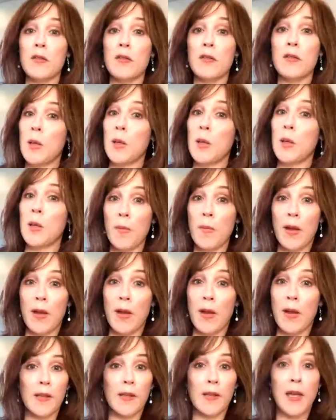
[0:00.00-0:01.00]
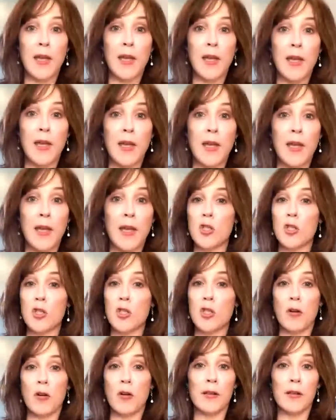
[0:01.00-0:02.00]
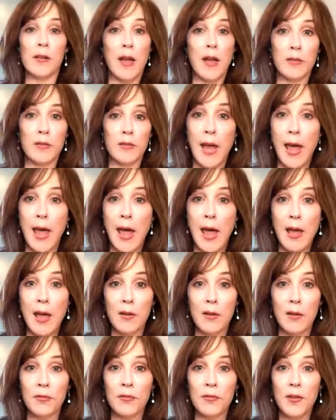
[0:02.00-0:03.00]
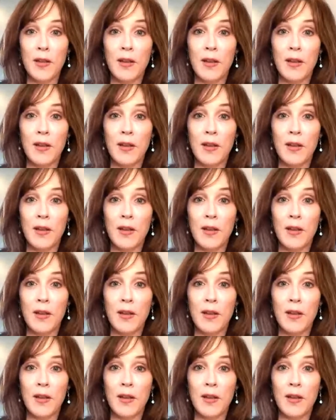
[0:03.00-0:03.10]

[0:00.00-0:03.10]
Some people might feel like physicians aren't allowed to have